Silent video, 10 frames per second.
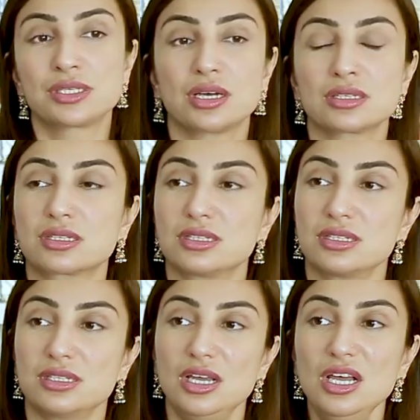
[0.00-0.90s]
as
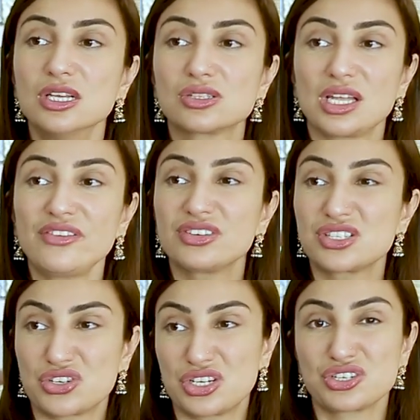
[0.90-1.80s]
youngsters. So that
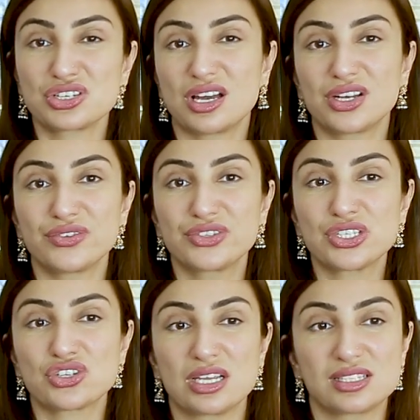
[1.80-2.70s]
frustration kind of
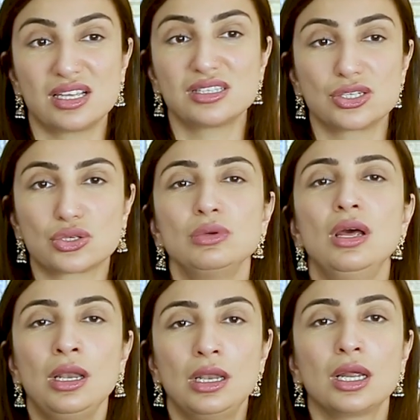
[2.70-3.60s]
just transcends into
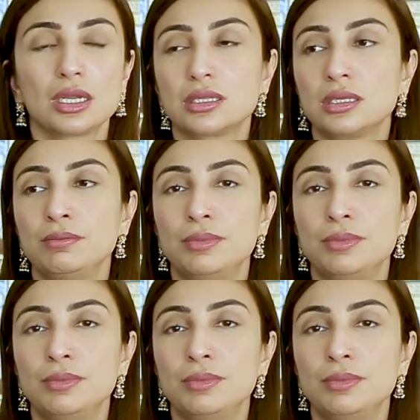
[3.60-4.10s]
lanati,